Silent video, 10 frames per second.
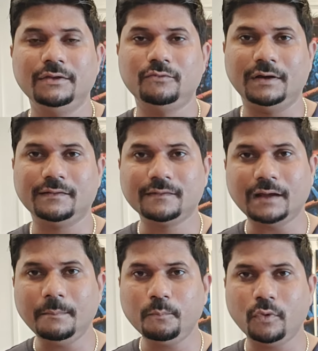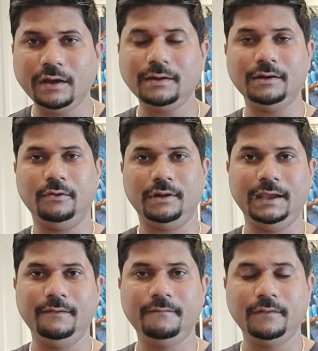So at some point in your
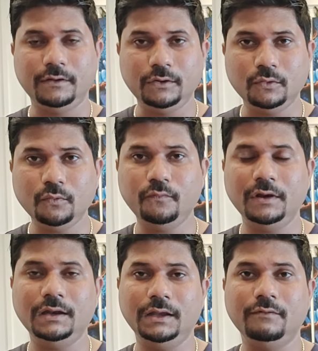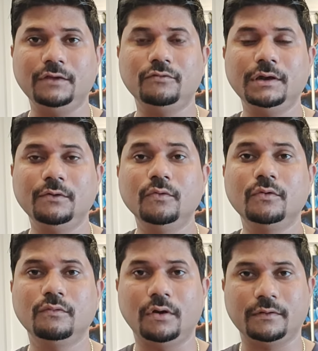life, you will eventually go
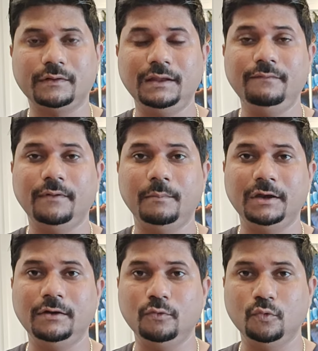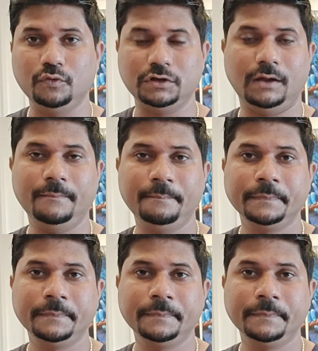towards the feminine urja.